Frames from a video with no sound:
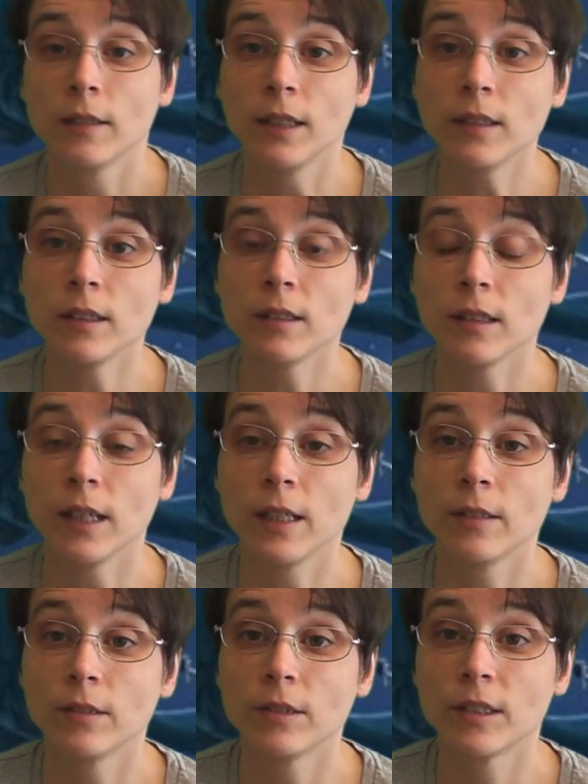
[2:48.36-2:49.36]
This is
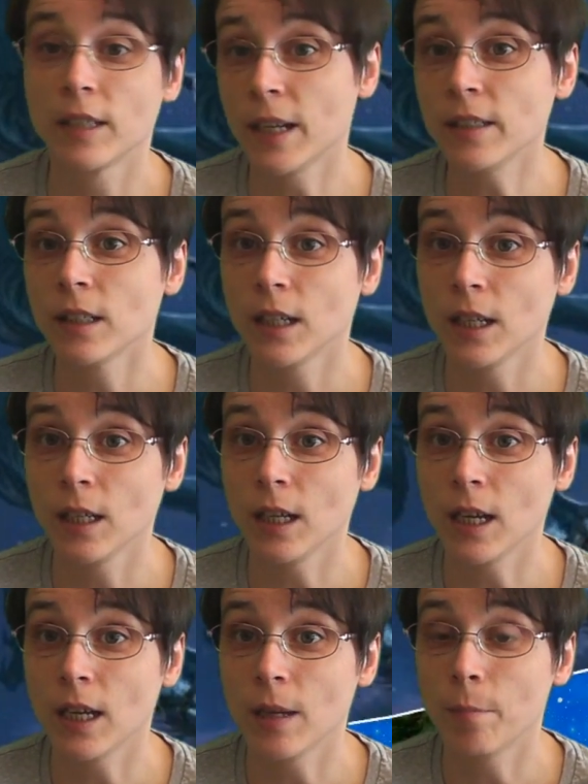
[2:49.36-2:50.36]

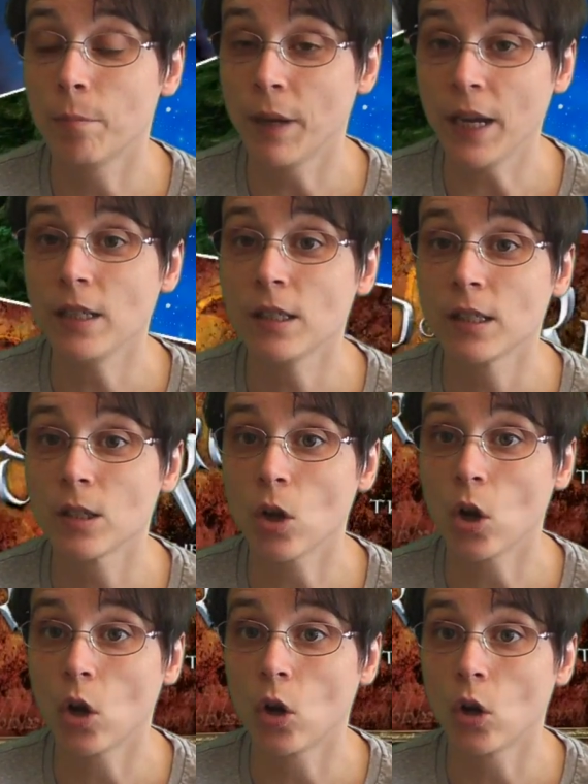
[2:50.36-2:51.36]
incidentally
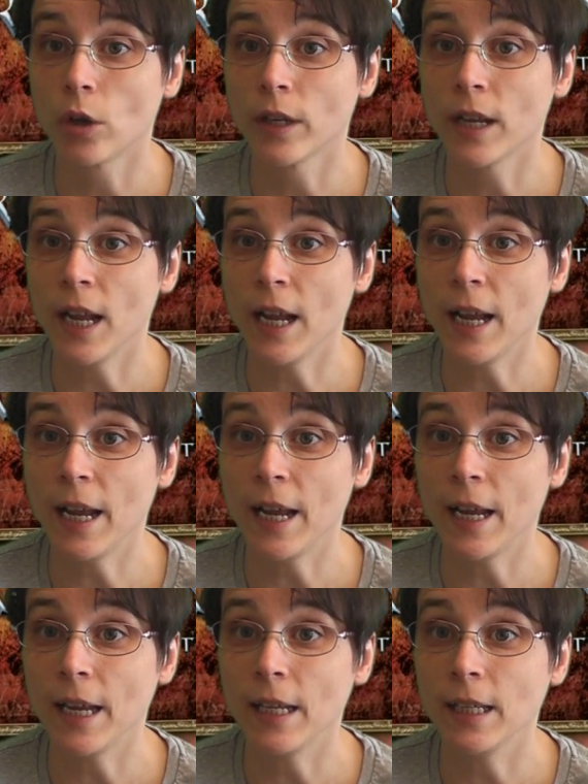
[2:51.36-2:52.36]
based on
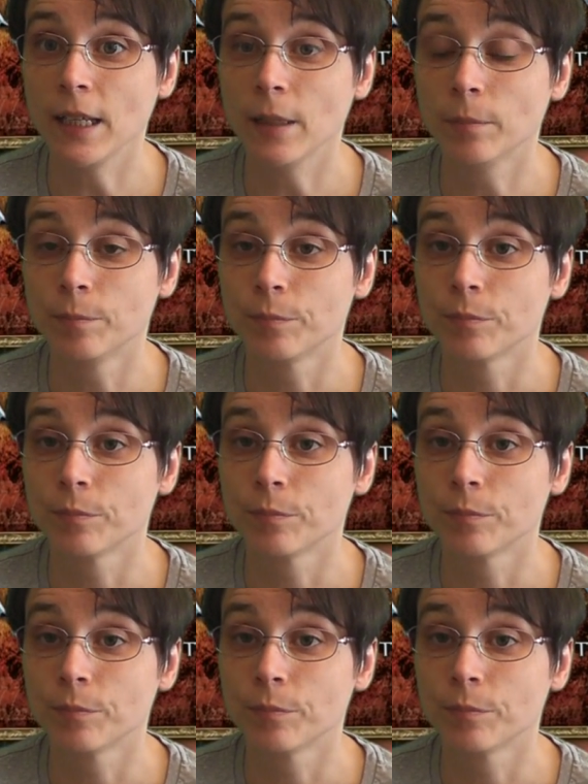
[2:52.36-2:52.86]
a